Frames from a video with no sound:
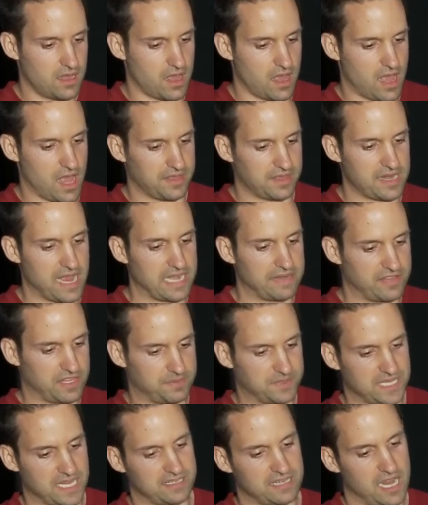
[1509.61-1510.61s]
The 95th
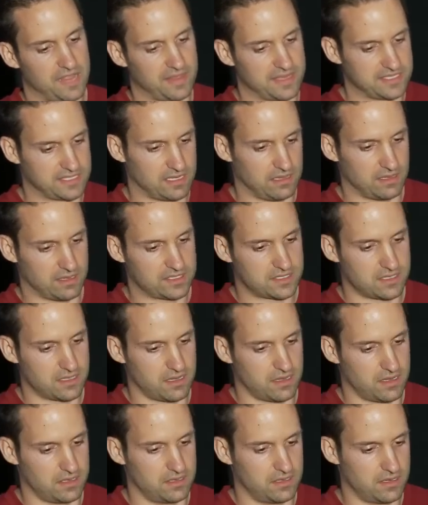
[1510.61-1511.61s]
percentile, that still looks
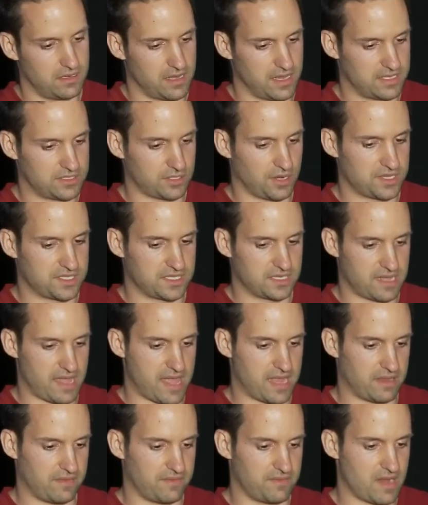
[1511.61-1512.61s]
good. It starts to
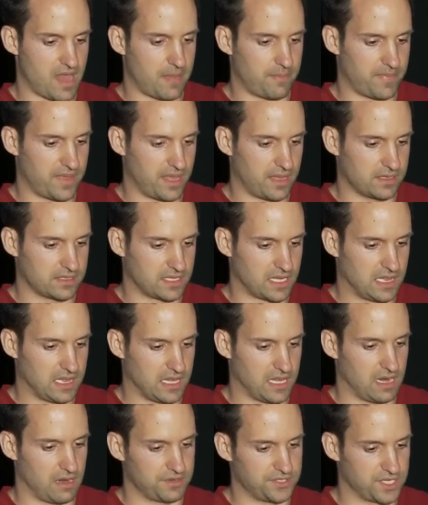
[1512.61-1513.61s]
kind of not be as
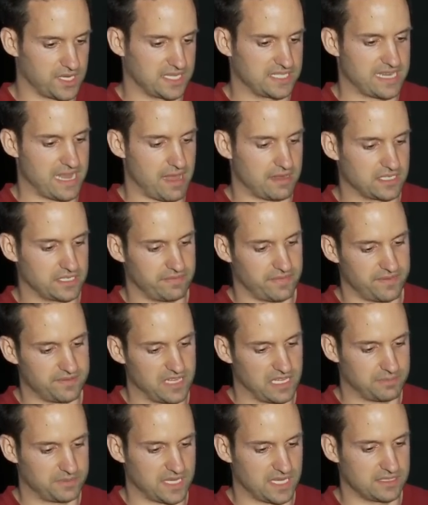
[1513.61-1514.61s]
clear as you get down to the
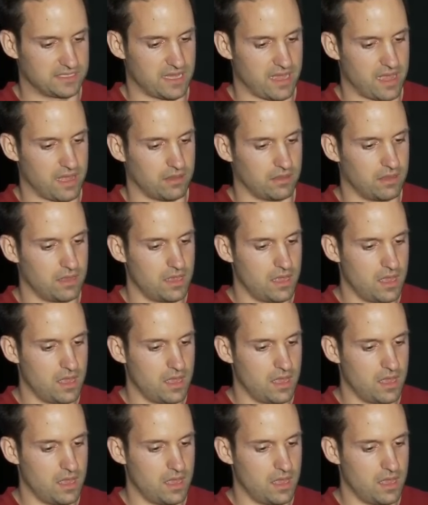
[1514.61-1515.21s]
50th percentile.